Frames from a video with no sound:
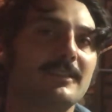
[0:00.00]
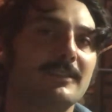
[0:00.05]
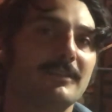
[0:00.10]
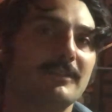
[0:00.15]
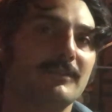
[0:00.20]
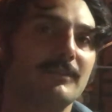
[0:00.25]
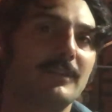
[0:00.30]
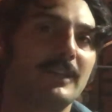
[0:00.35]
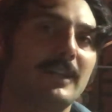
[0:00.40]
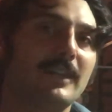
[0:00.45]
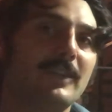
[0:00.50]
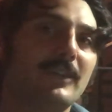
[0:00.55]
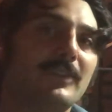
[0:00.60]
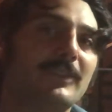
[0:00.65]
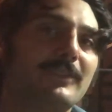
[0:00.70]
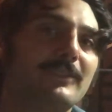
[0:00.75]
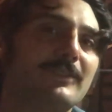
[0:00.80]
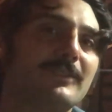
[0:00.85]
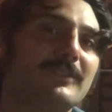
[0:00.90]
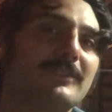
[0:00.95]
Well,
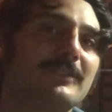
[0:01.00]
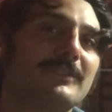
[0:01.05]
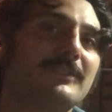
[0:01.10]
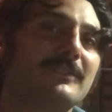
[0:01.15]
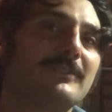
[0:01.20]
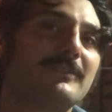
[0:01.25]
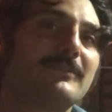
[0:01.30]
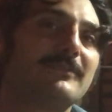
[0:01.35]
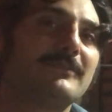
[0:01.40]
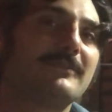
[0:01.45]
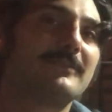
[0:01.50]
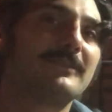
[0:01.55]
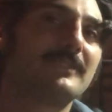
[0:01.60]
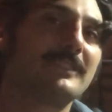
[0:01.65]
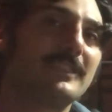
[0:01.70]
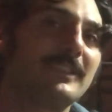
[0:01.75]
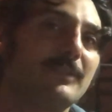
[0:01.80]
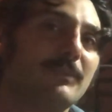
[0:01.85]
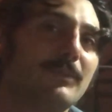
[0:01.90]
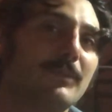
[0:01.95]

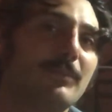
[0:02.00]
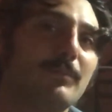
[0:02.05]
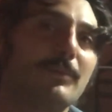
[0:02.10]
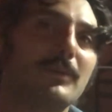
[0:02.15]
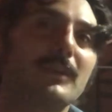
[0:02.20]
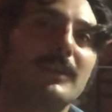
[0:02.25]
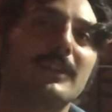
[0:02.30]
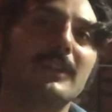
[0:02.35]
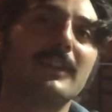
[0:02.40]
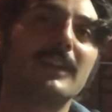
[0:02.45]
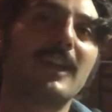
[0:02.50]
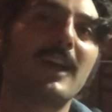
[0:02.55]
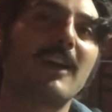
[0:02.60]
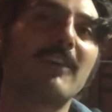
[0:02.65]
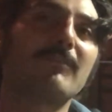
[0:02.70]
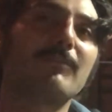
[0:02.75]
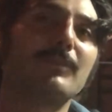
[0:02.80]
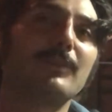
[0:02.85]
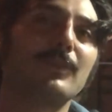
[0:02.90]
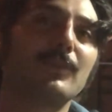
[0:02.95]
he'd been bitten in half
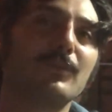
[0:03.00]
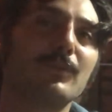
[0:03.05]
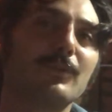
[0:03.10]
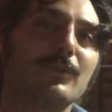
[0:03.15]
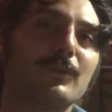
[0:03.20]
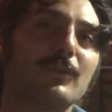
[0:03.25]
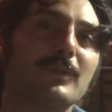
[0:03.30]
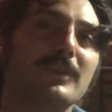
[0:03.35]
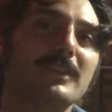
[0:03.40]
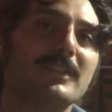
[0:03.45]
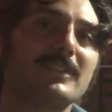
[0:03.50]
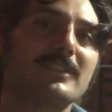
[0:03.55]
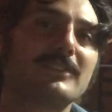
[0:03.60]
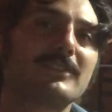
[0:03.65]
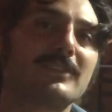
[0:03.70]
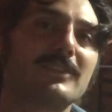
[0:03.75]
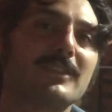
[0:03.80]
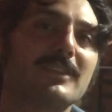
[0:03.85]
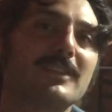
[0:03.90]
below the waist.